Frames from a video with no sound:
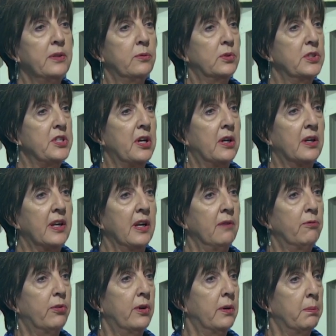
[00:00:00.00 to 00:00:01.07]
and we're talking
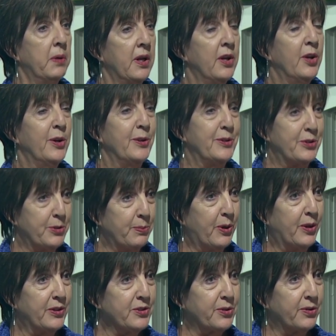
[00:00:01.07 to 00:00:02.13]
from the
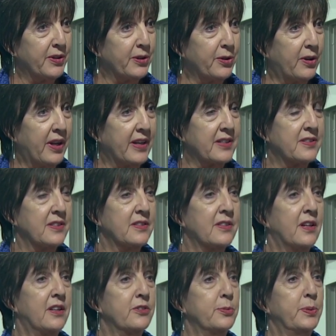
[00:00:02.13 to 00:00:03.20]
smallest critical access
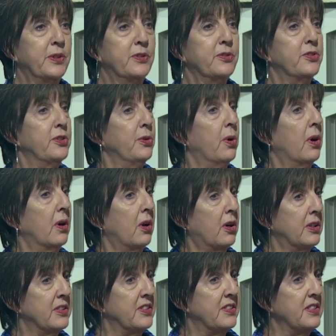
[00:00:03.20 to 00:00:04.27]
hospitals to our
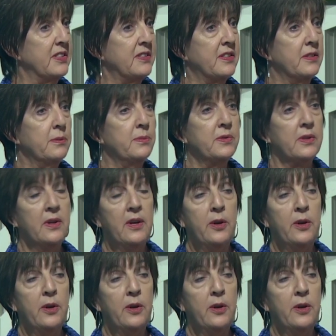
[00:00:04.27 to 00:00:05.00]
large systems.